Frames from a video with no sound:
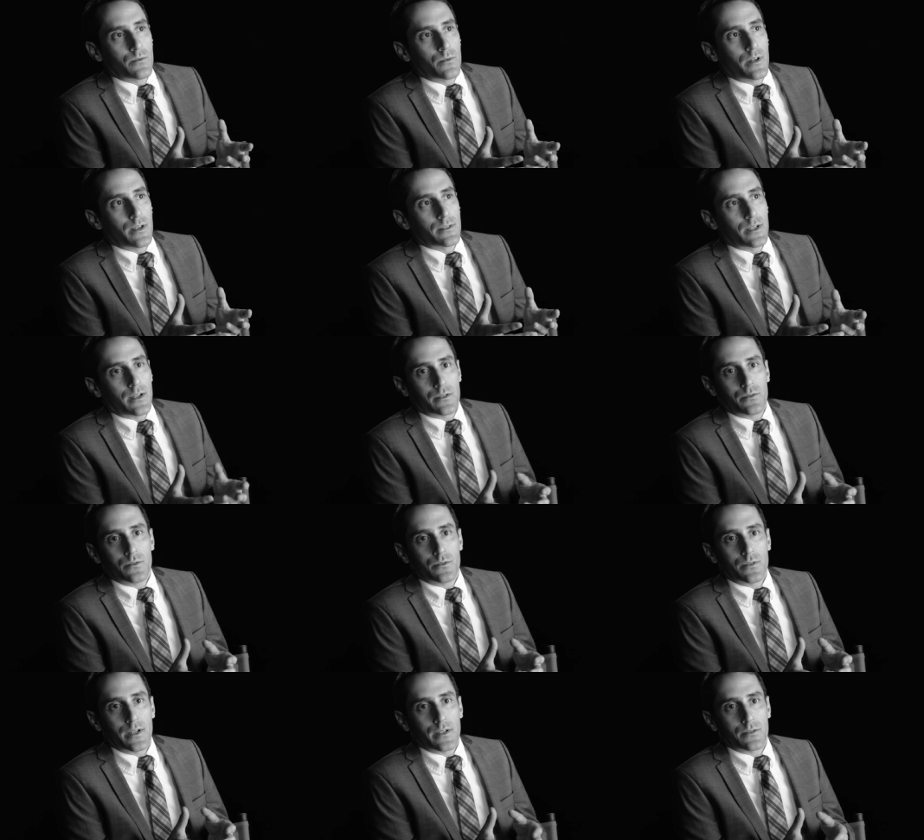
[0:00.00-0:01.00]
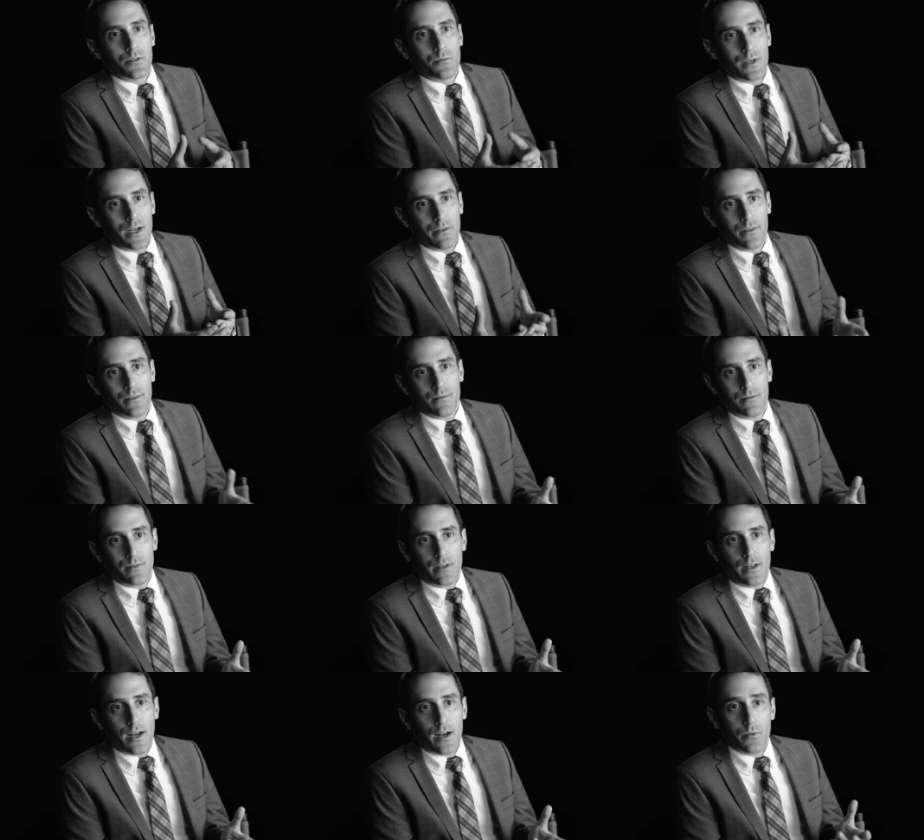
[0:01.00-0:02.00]
When I talk to a director about
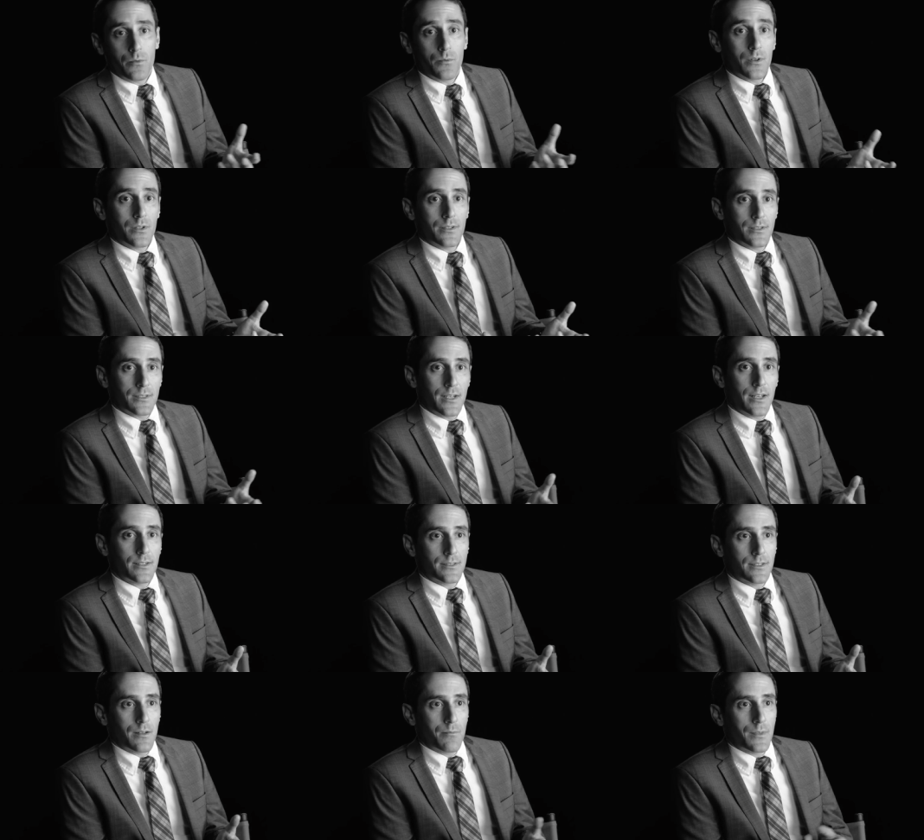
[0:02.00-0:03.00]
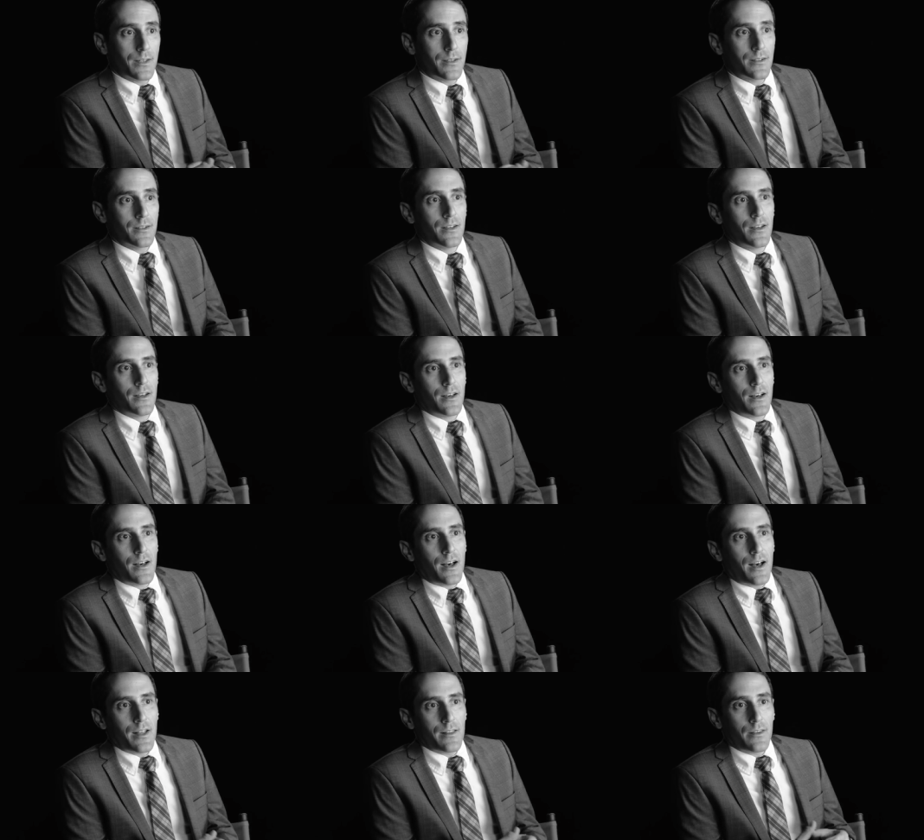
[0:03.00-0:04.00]
how we want to design something,
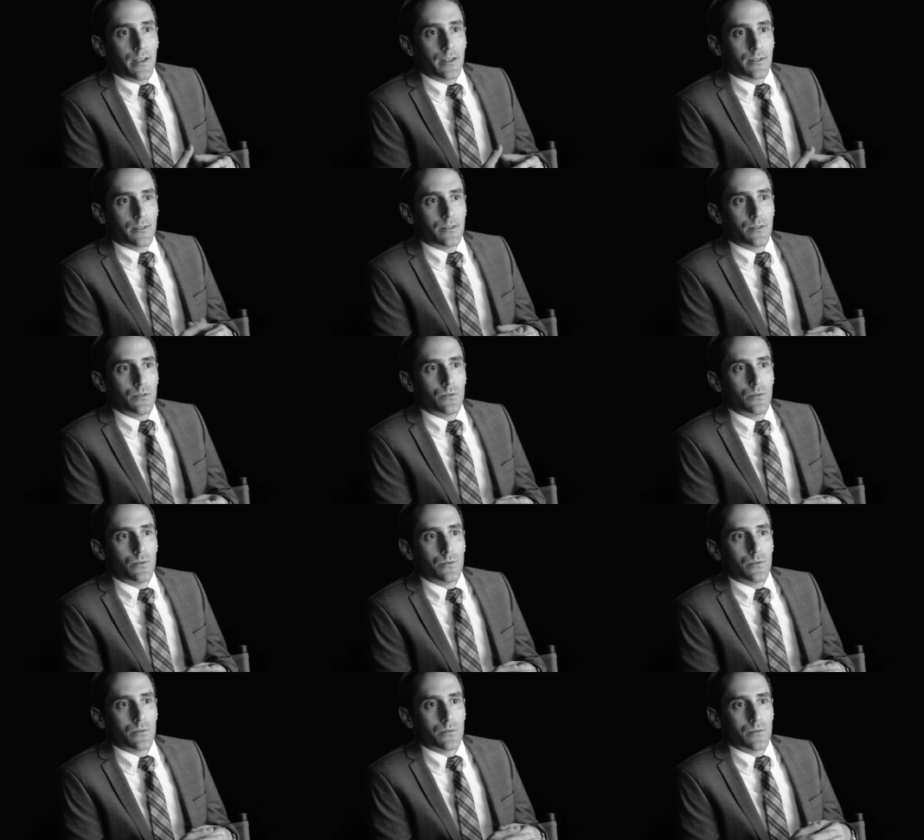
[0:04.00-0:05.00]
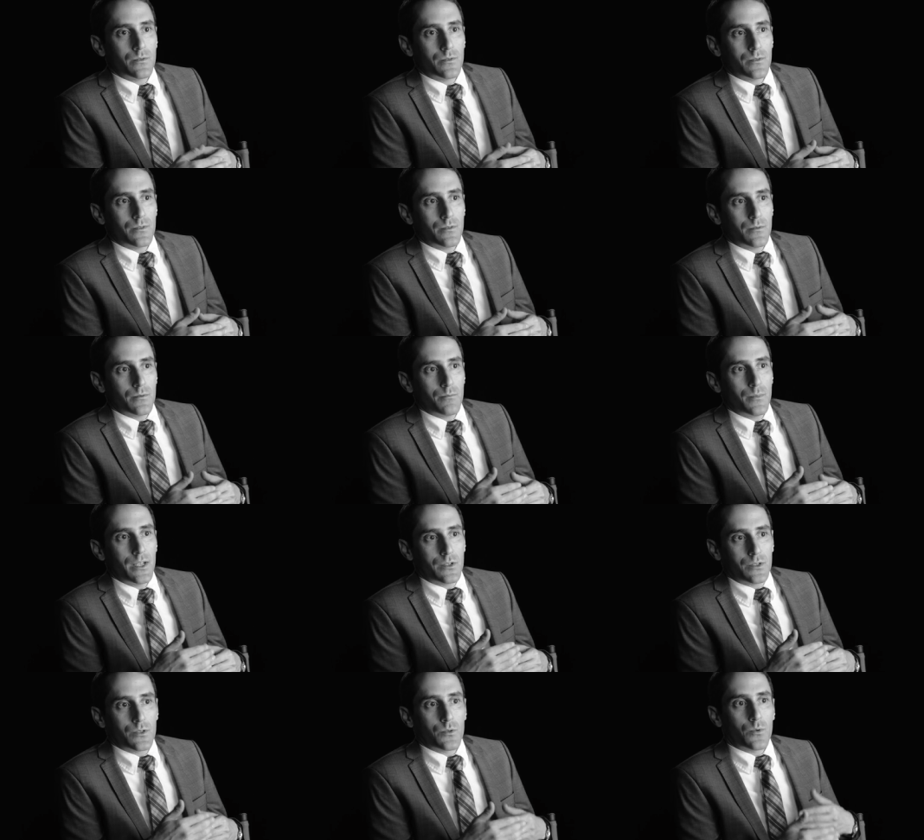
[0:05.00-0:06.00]
I like to
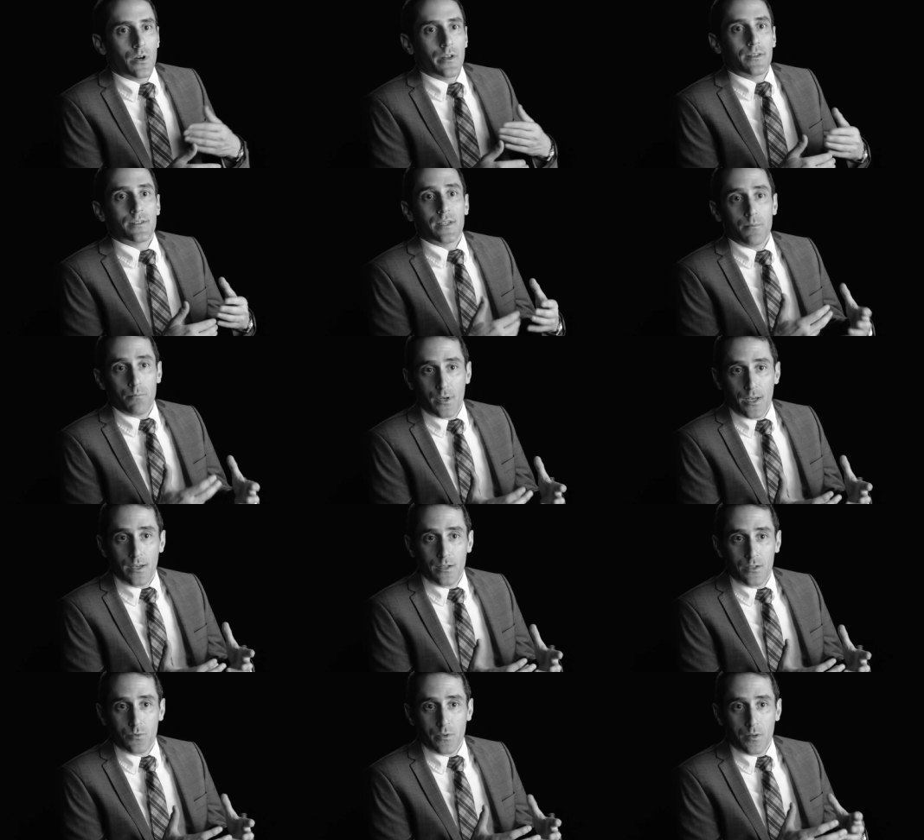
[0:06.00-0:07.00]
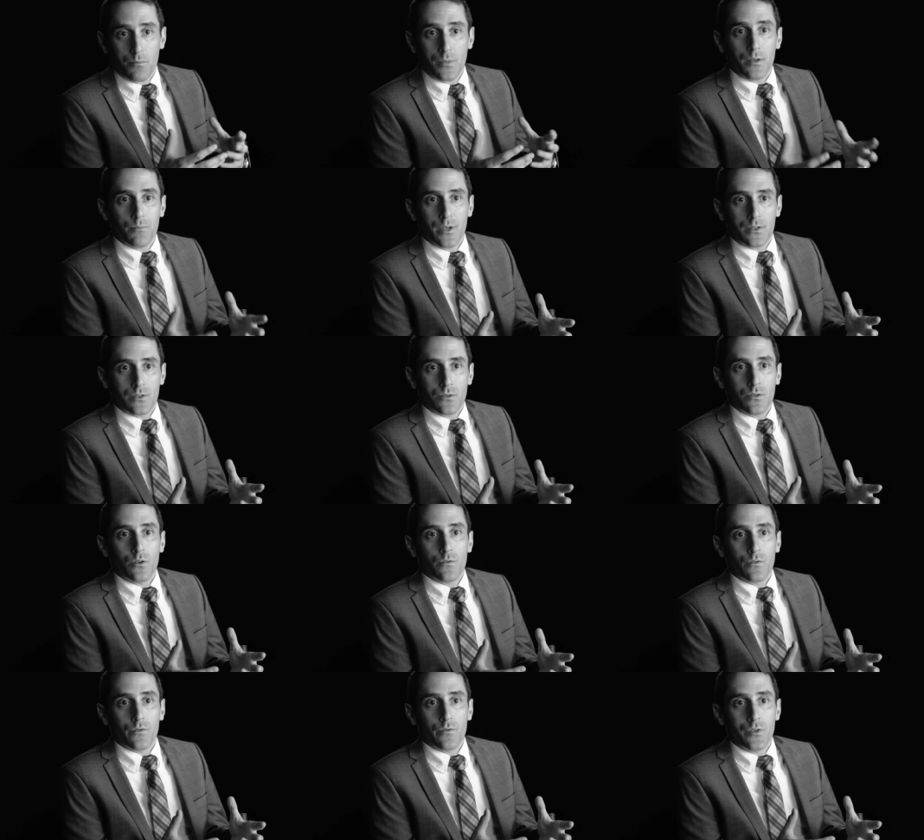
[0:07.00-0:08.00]
make sure we're on the same page with the big picture
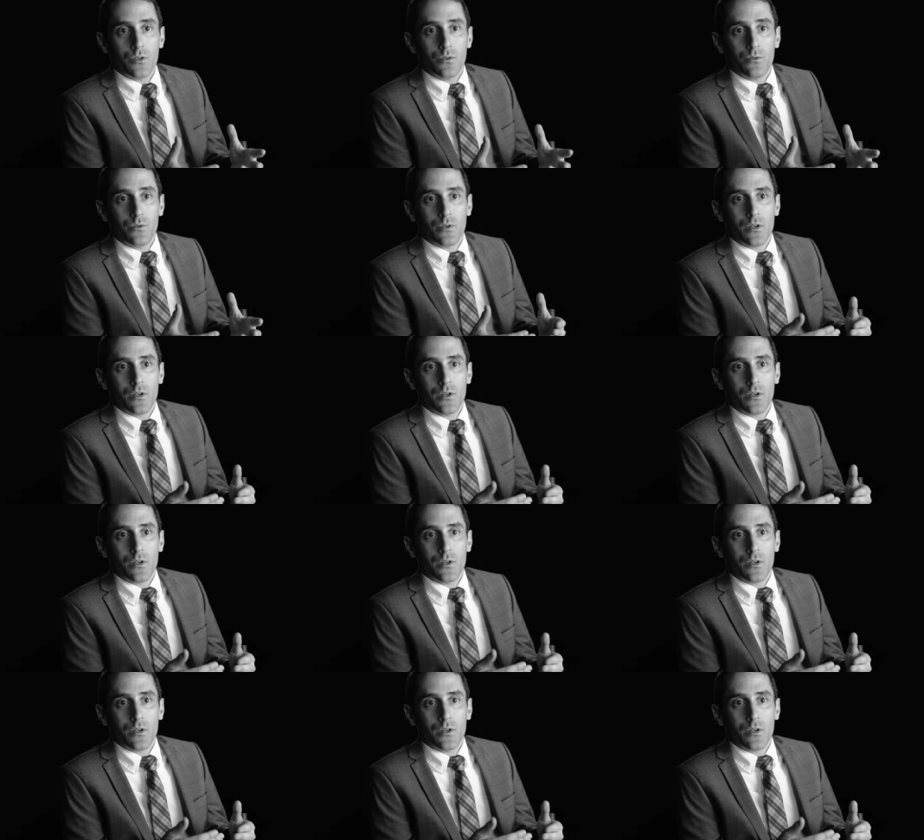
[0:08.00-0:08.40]
overview.